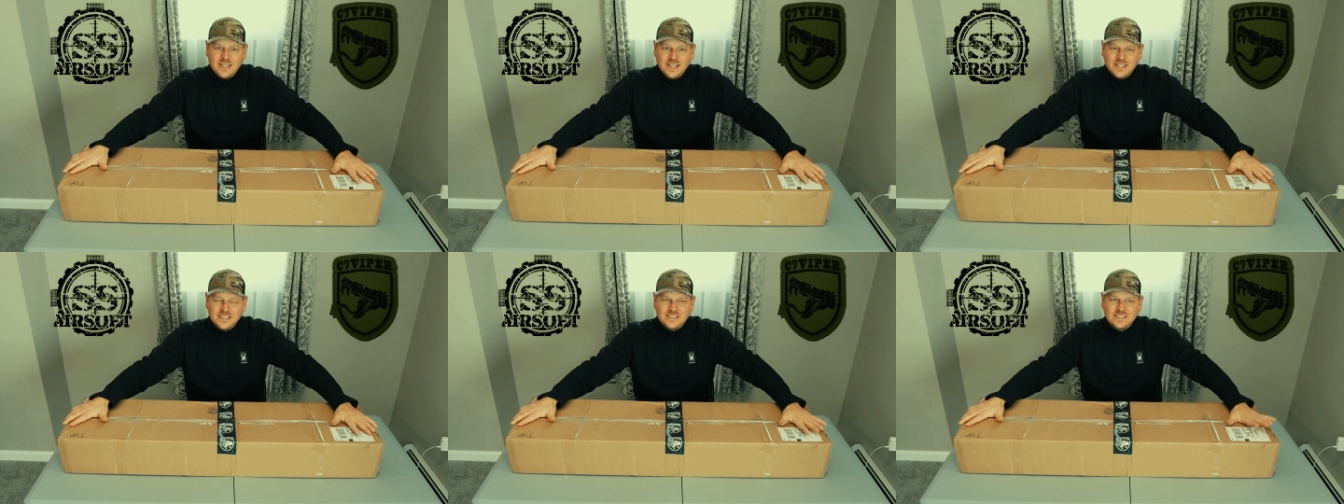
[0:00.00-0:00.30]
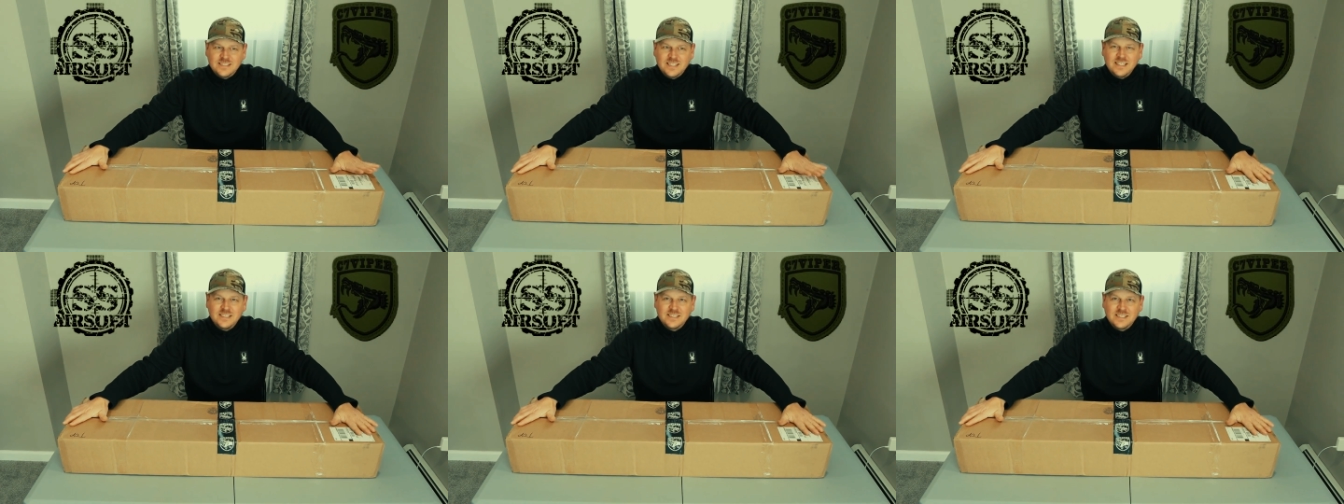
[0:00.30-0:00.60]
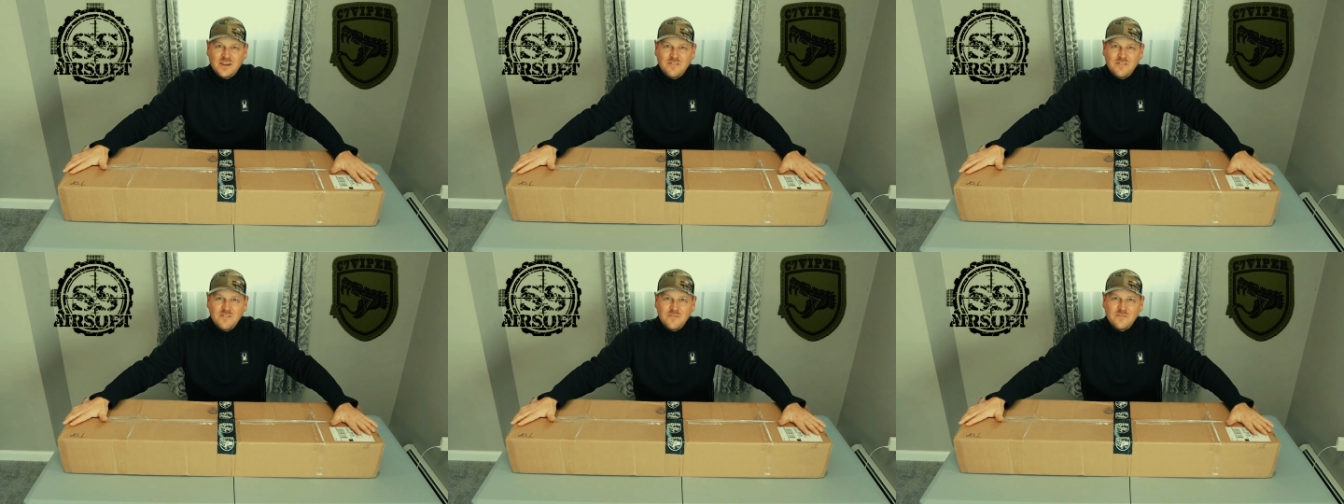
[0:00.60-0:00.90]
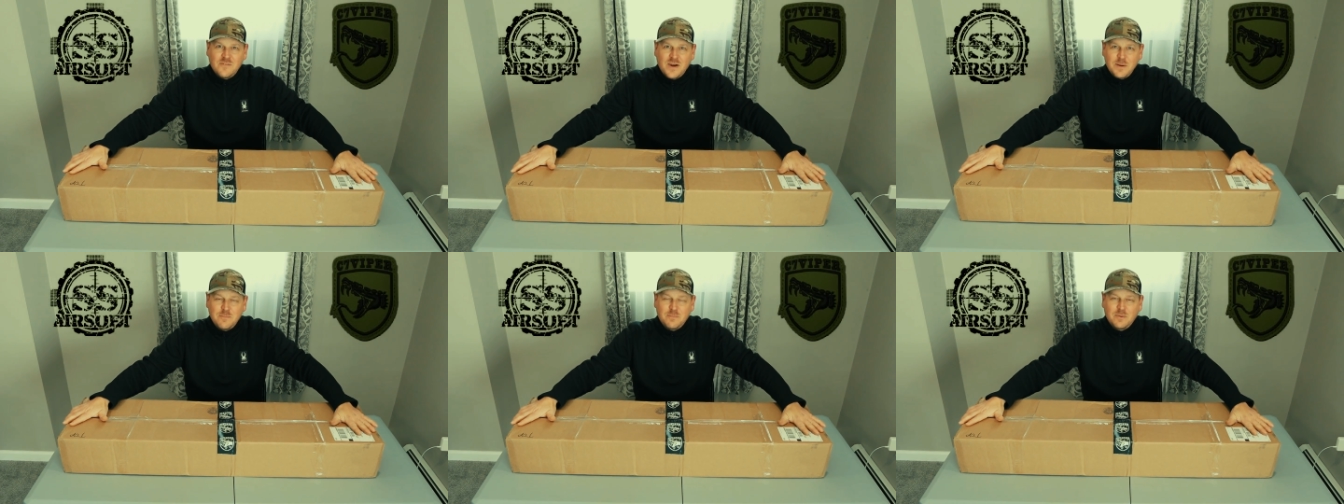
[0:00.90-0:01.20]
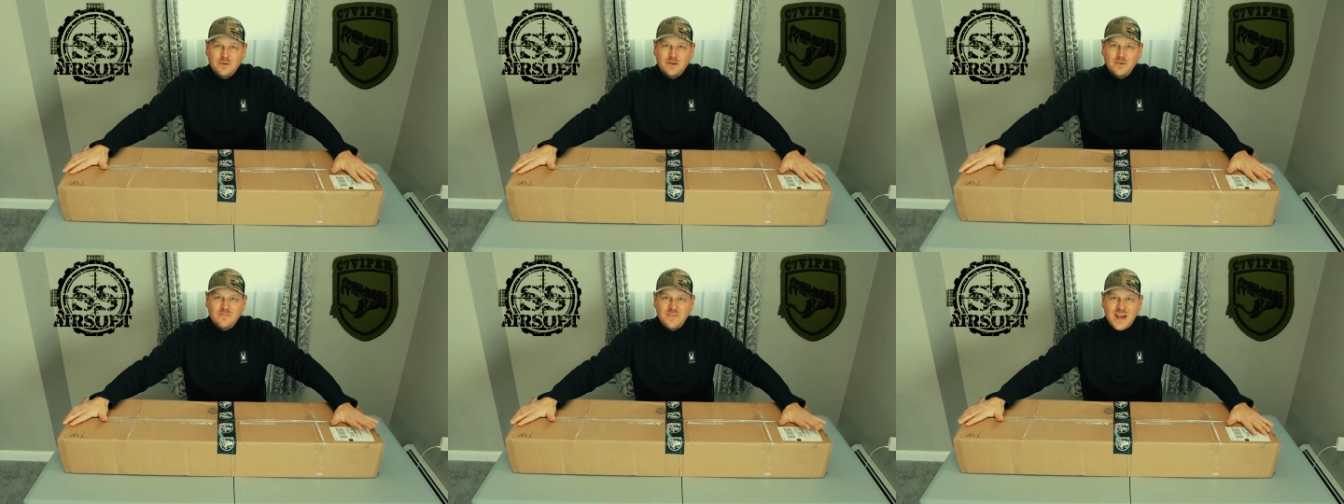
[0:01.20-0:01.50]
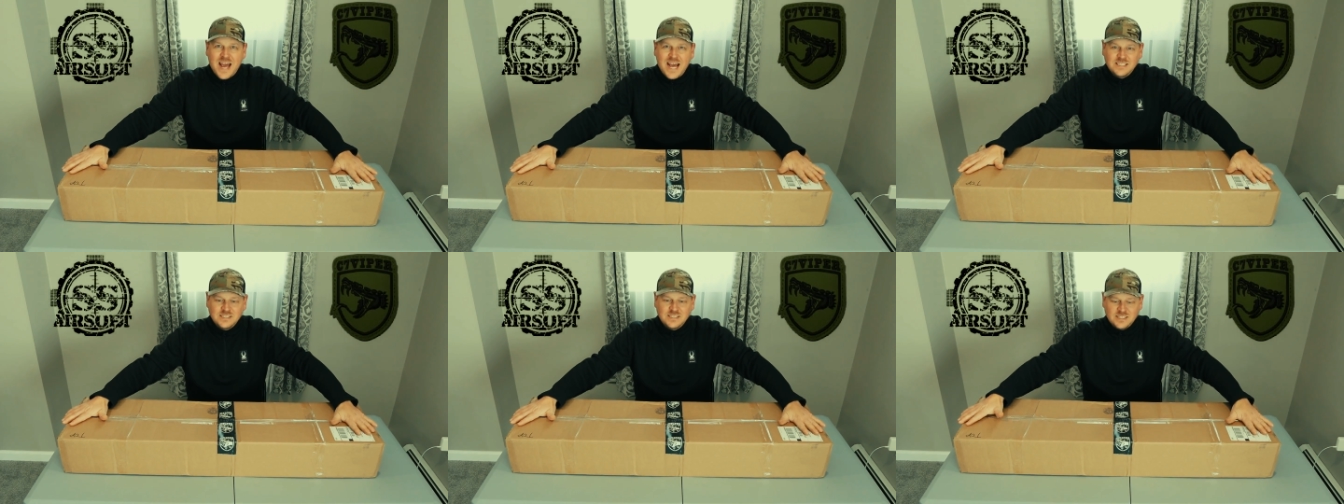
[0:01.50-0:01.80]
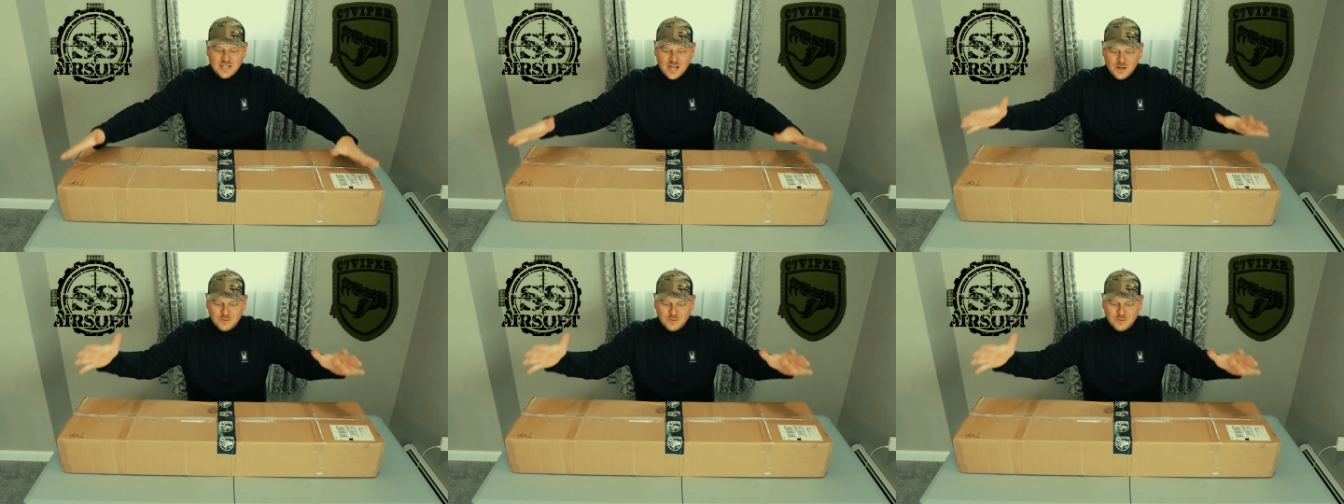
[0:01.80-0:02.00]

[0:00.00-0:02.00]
in C7 Viper fashion,